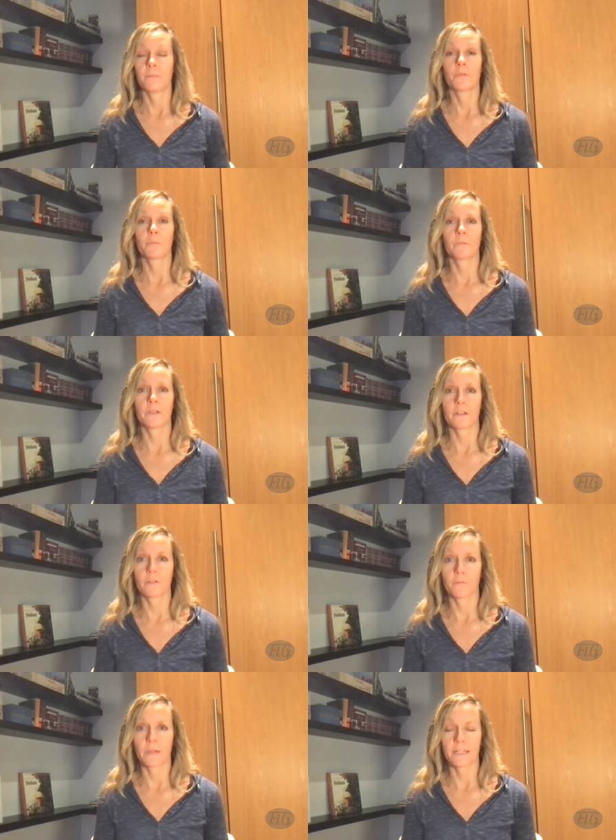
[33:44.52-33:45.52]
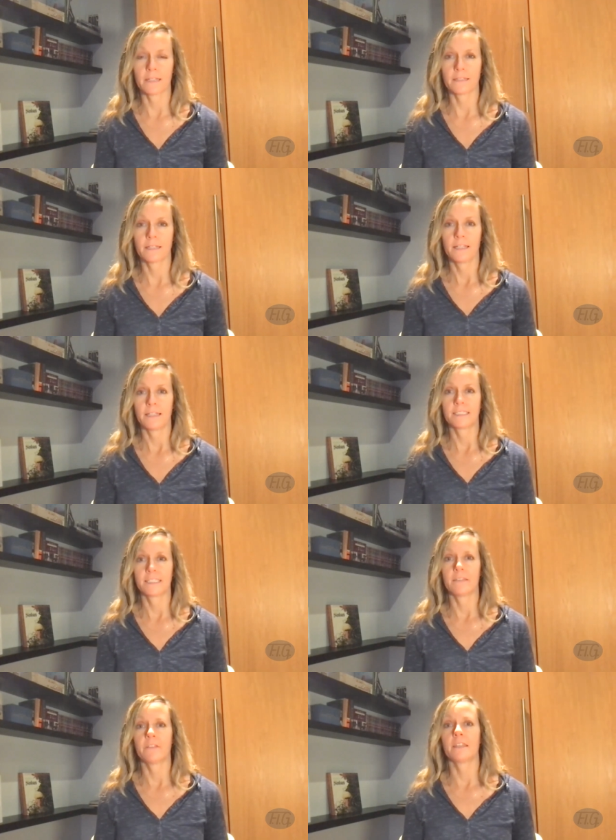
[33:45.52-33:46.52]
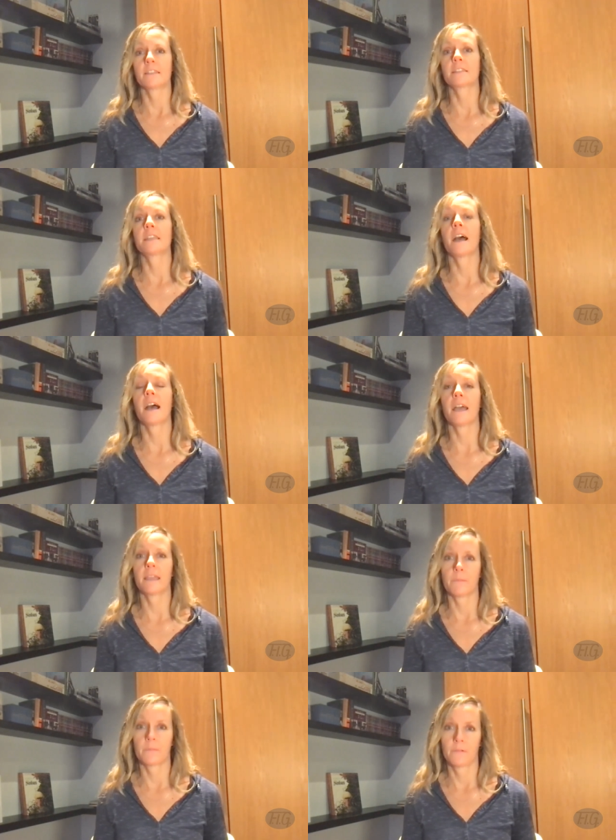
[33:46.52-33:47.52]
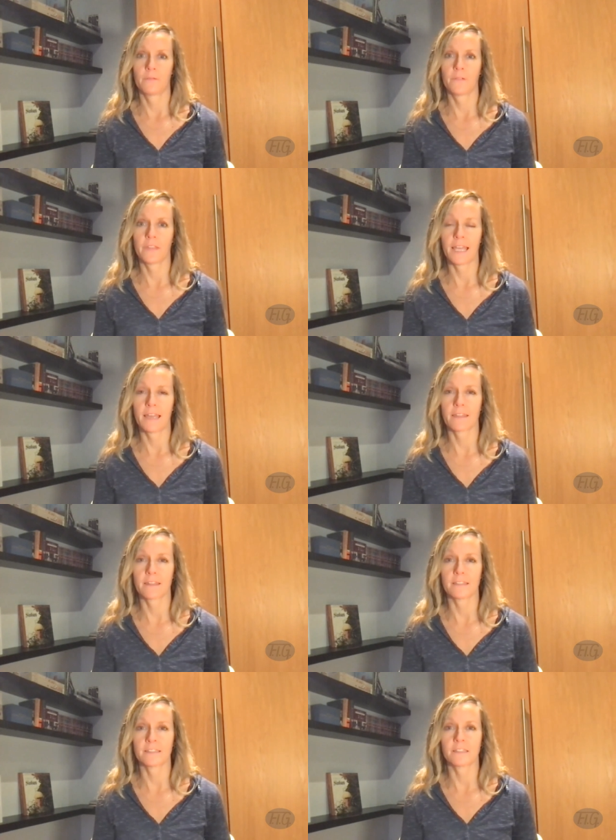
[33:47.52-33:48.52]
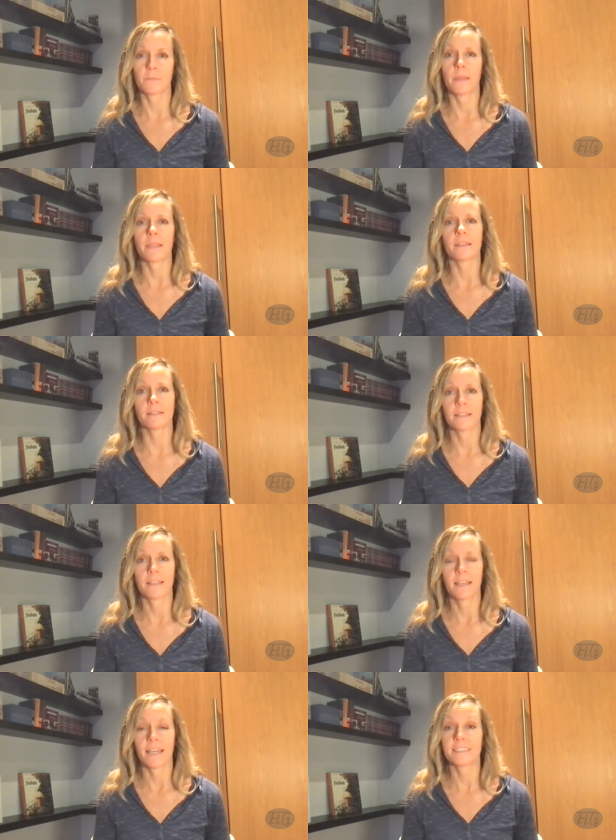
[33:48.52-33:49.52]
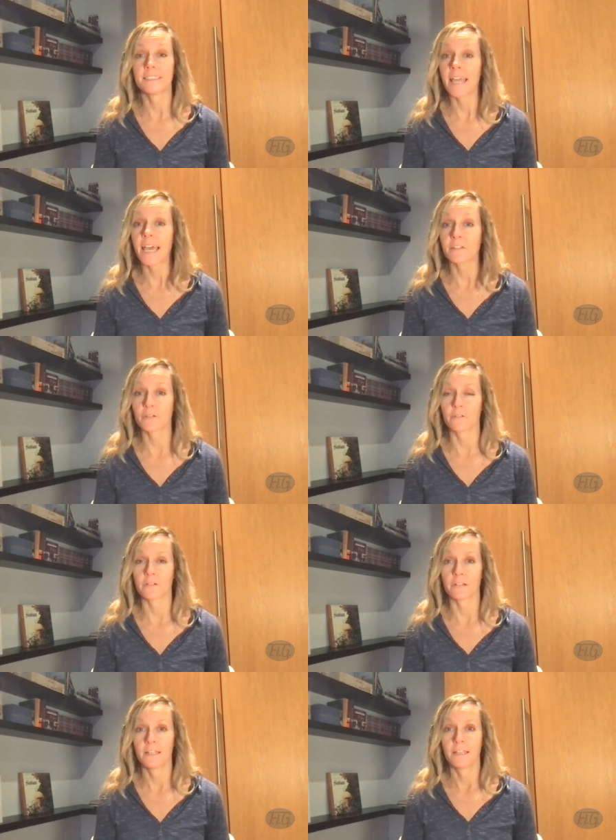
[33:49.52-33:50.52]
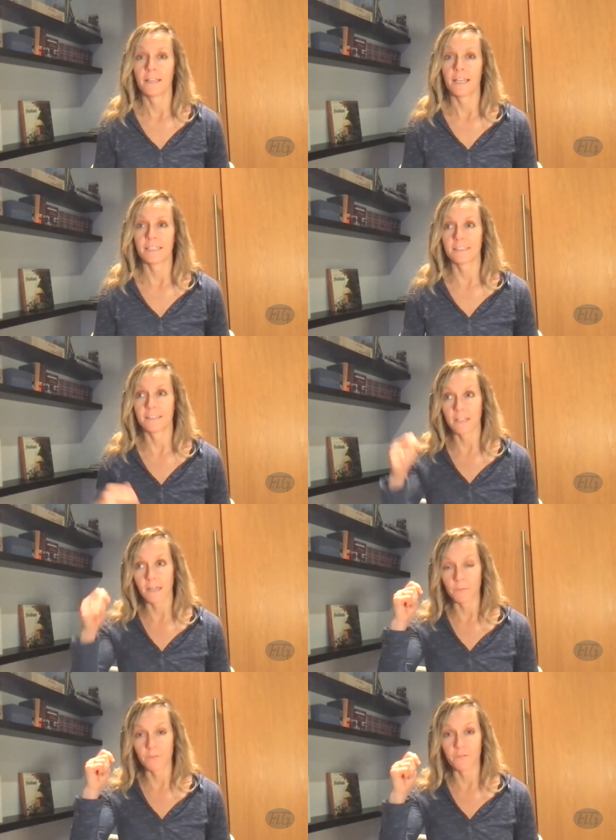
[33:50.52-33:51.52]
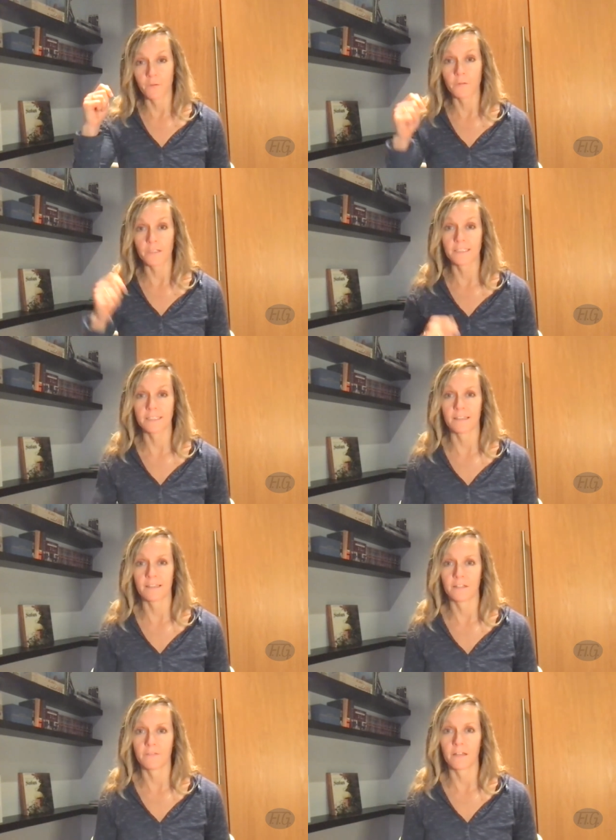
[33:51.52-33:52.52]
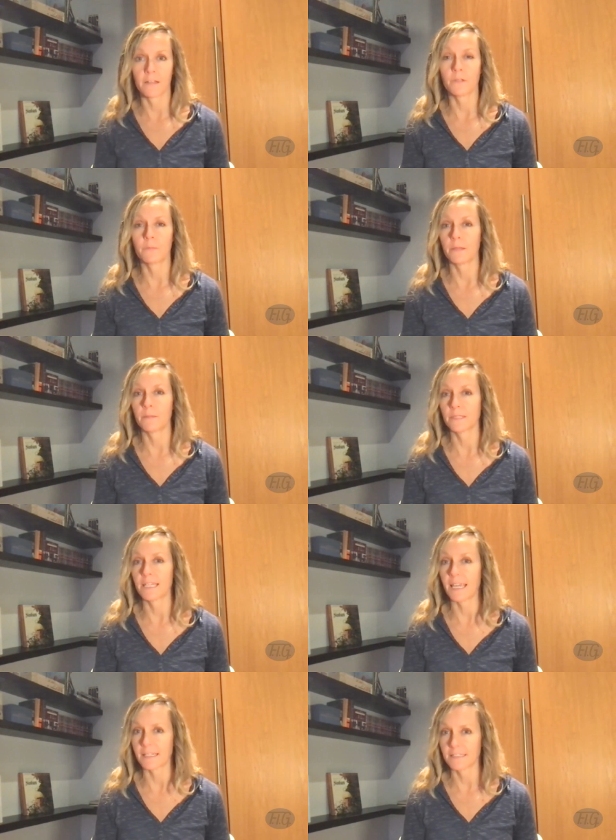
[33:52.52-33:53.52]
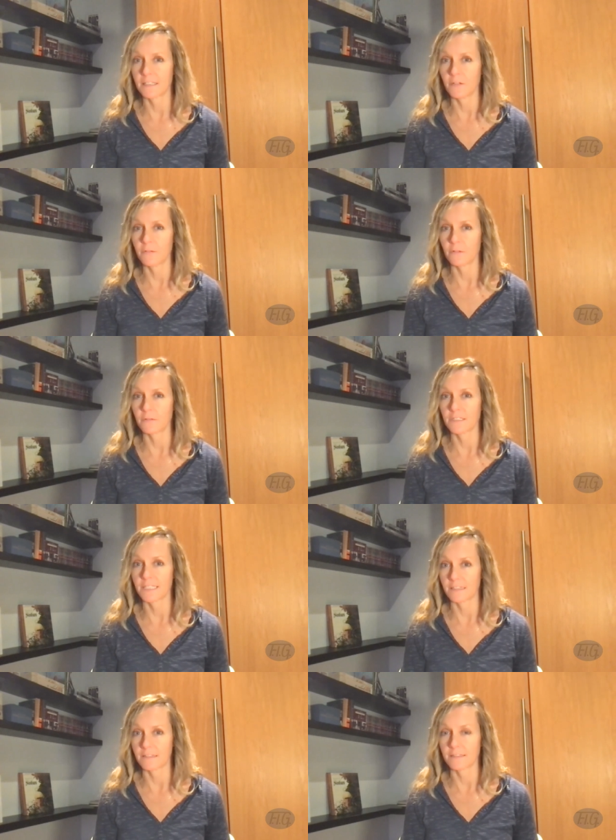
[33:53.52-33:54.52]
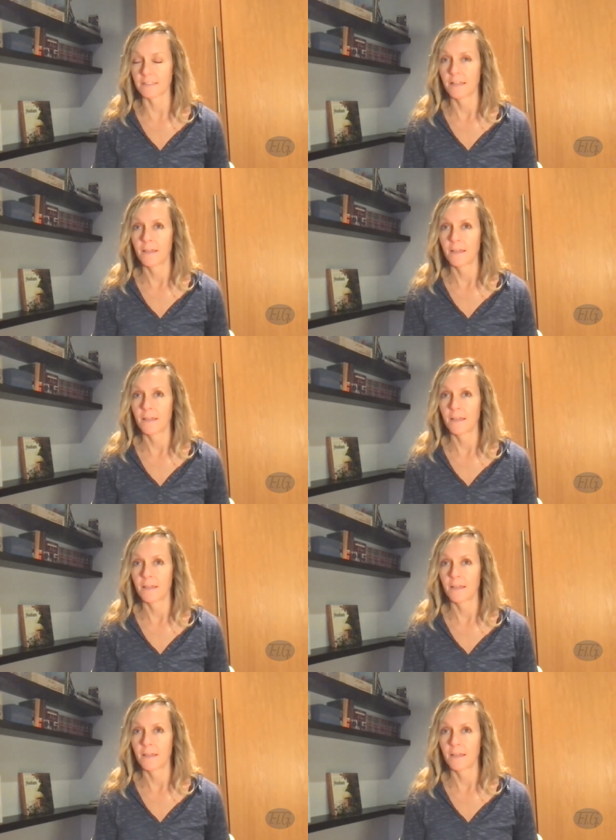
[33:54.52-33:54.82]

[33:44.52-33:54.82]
appropriate credit. It's giving it time for the athletes to make it as natural as the type of focus that they develop to be able to execute those skills.